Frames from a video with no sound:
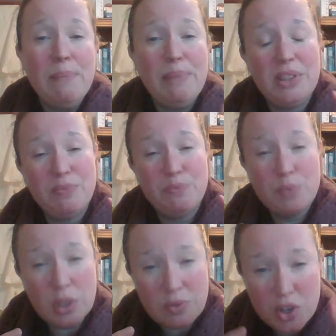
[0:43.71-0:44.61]
but
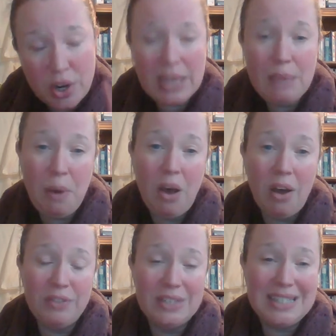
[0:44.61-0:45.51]
the tricky
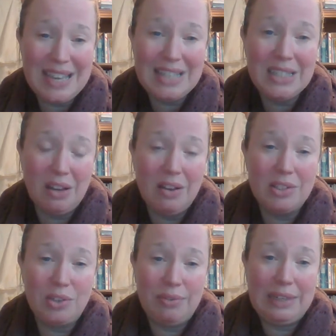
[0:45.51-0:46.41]
part of today's
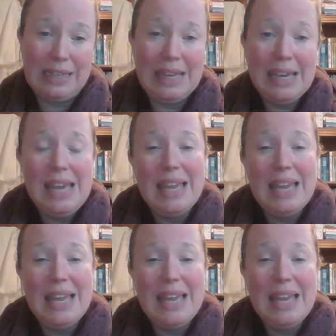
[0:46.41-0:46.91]
task really